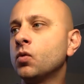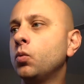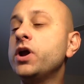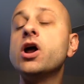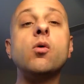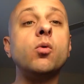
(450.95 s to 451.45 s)

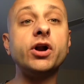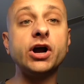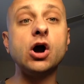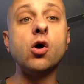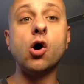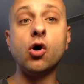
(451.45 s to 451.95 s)
We don't want to
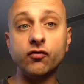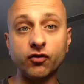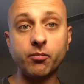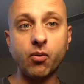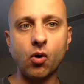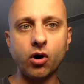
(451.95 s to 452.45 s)
go
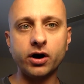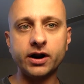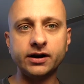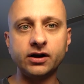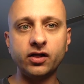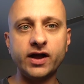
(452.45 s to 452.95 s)
overboard
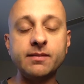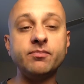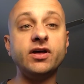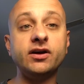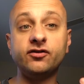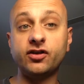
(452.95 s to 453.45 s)
and claim
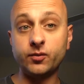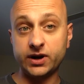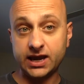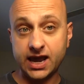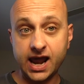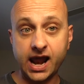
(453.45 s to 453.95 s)
things that
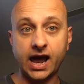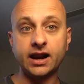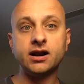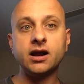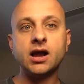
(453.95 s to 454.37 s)
we can't.